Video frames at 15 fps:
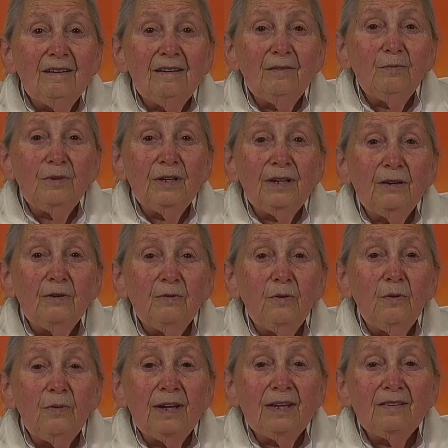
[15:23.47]
we can
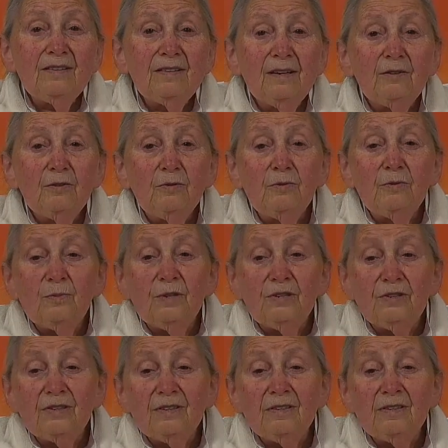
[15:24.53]
always send good
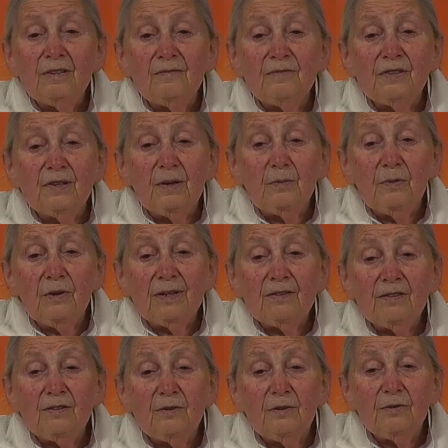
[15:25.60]
wishes if
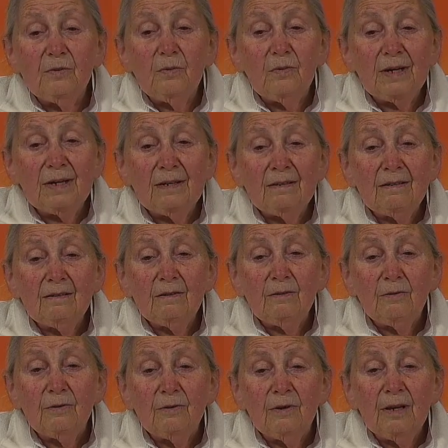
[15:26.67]
someone's not well
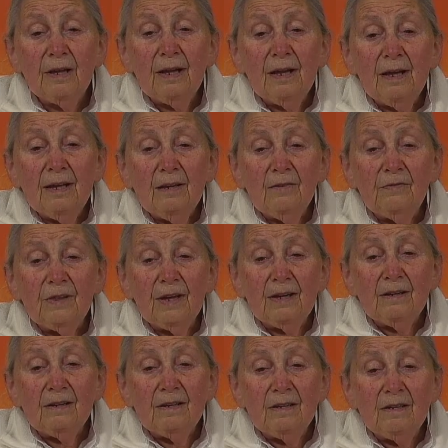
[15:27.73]
or if they
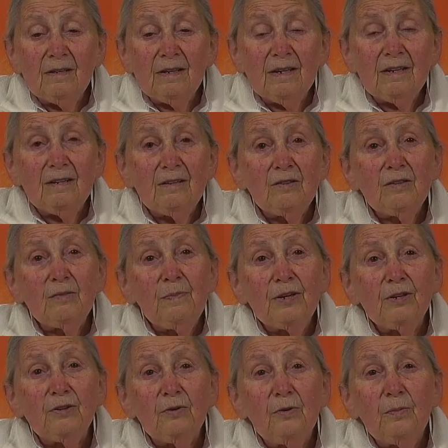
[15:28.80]
need any
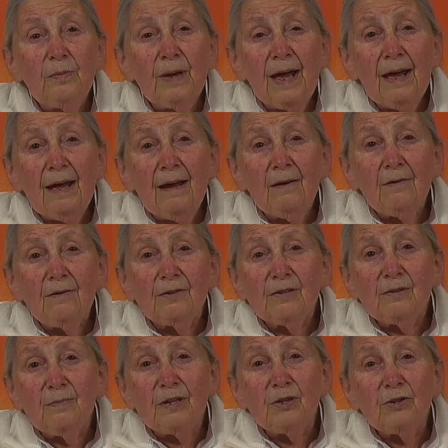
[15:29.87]
special power,
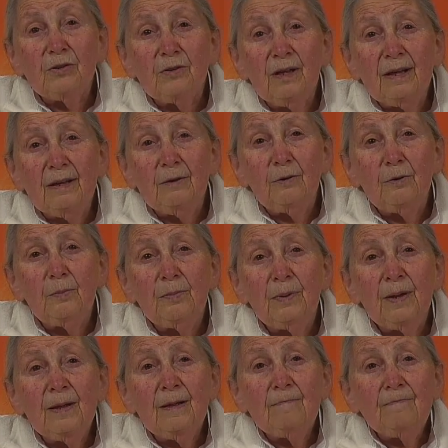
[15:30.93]
special help.
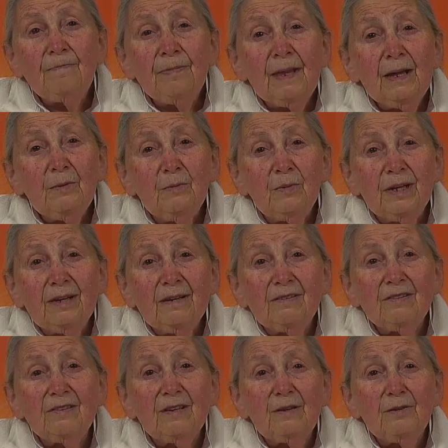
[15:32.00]
We can
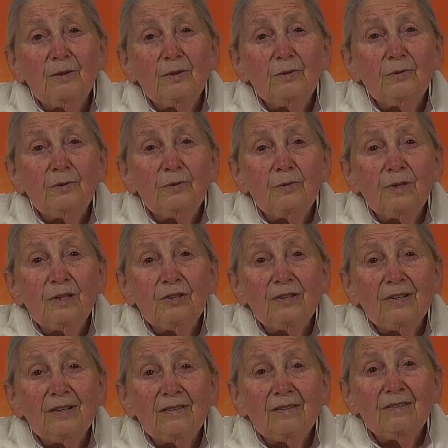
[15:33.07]
send the good
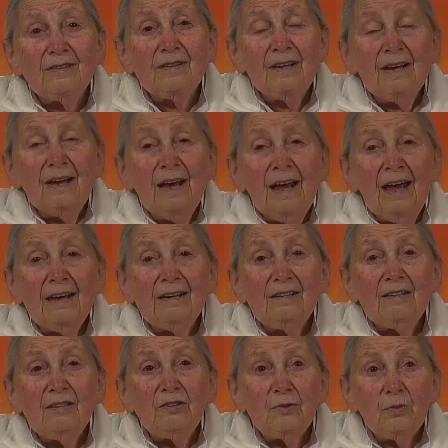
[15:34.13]
wishes. And
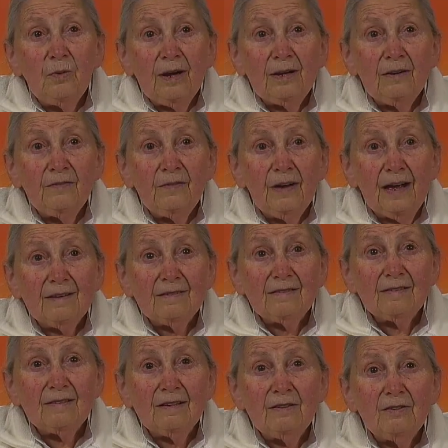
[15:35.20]
each one of
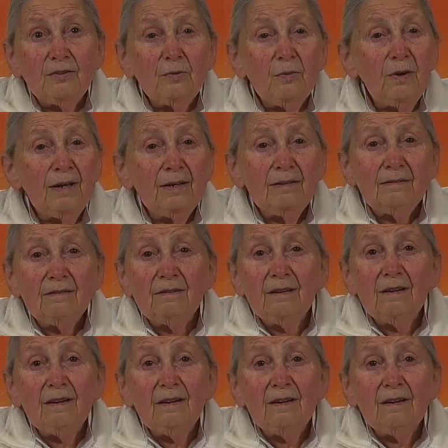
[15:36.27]
us, each one